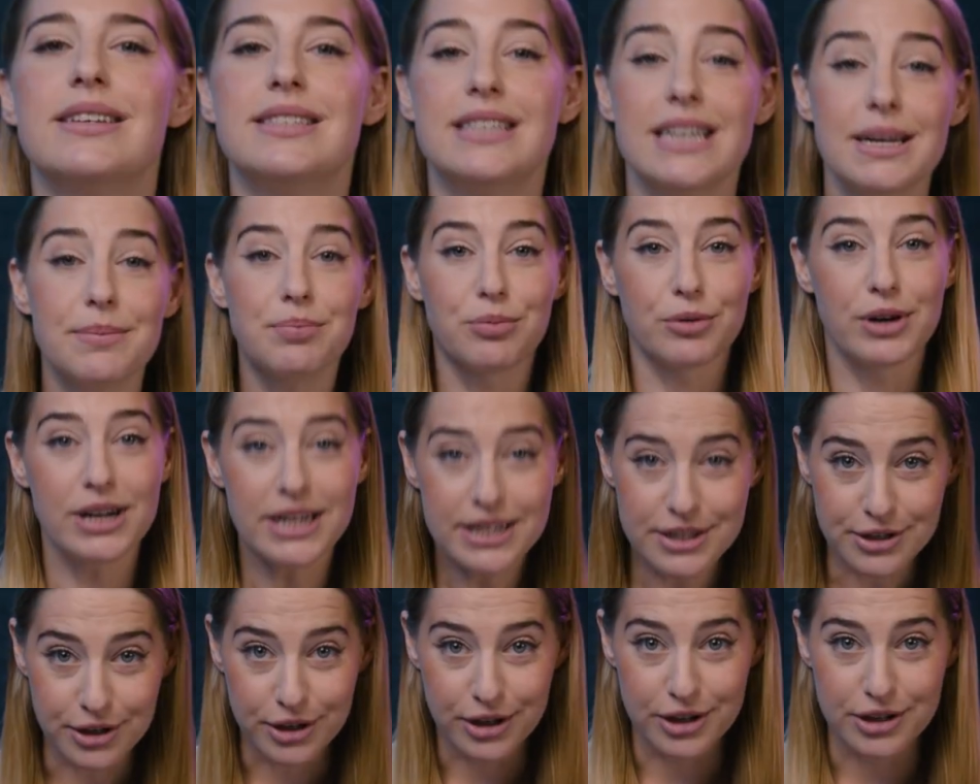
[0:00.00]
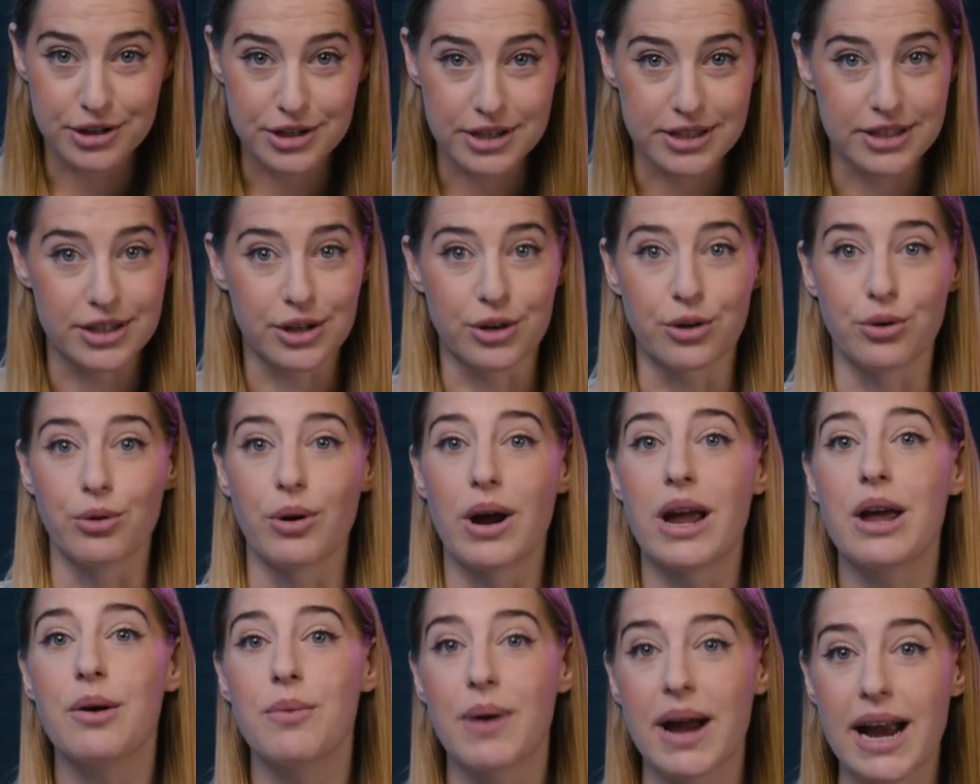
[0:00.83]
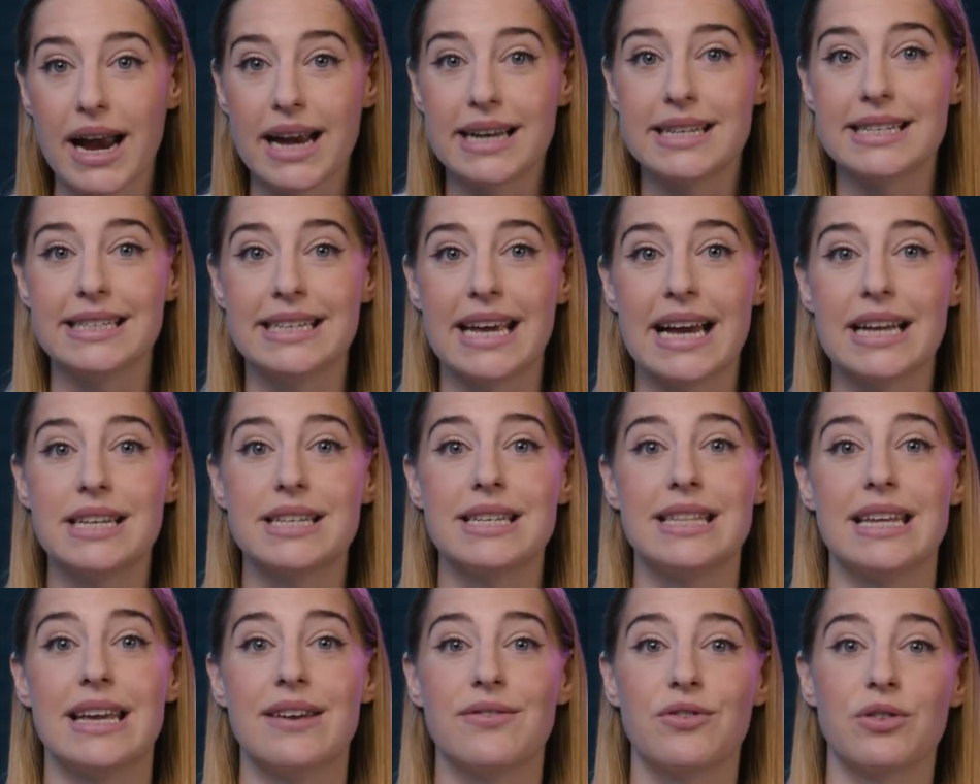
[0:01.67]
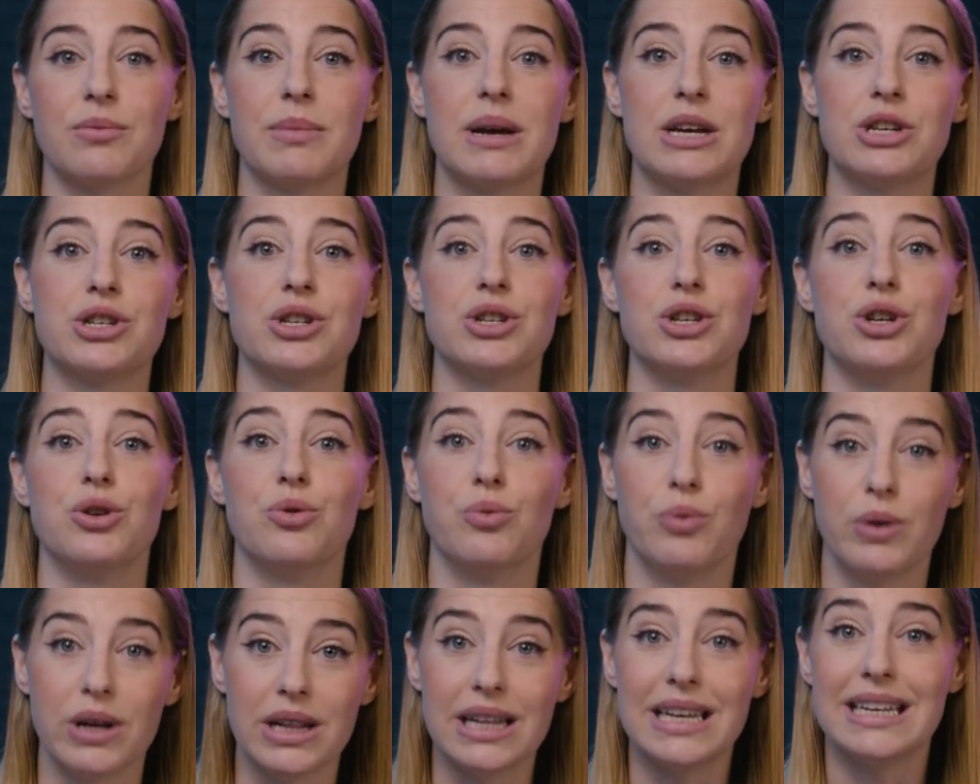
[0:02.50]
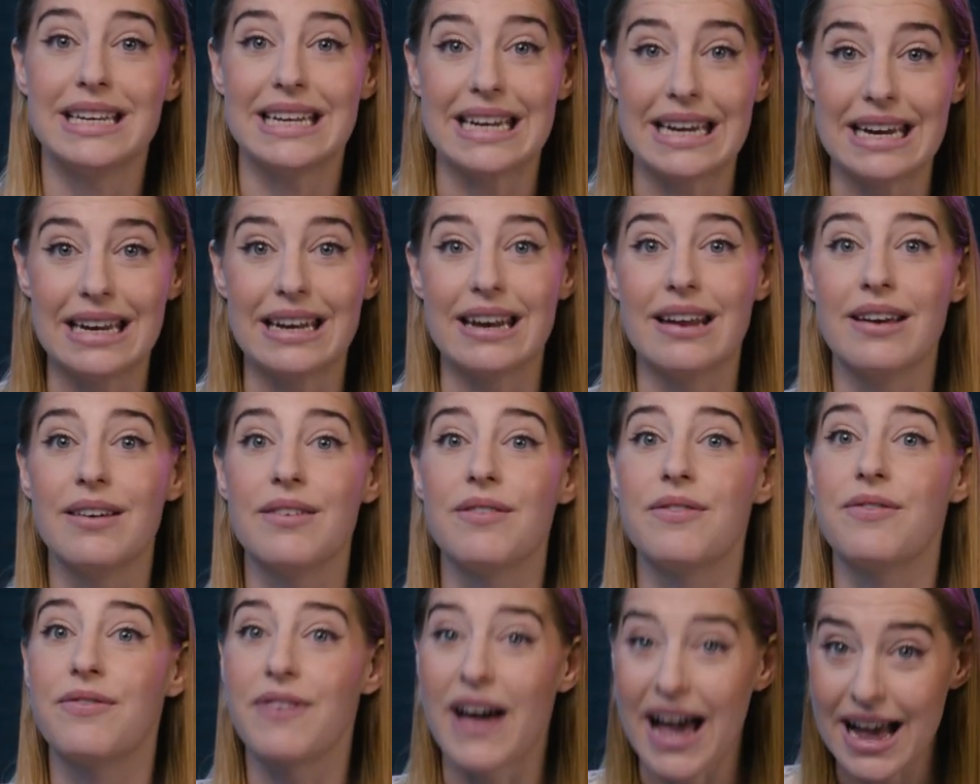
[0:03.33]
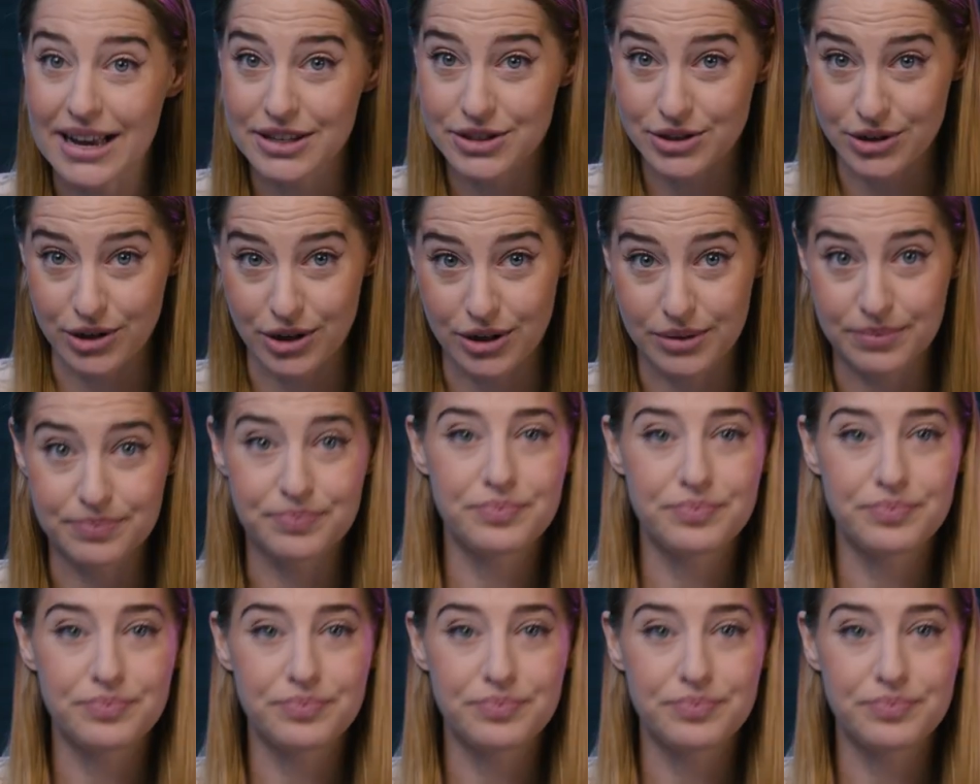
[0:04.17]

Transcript: Deep research is a great way to get to the information you really need faster.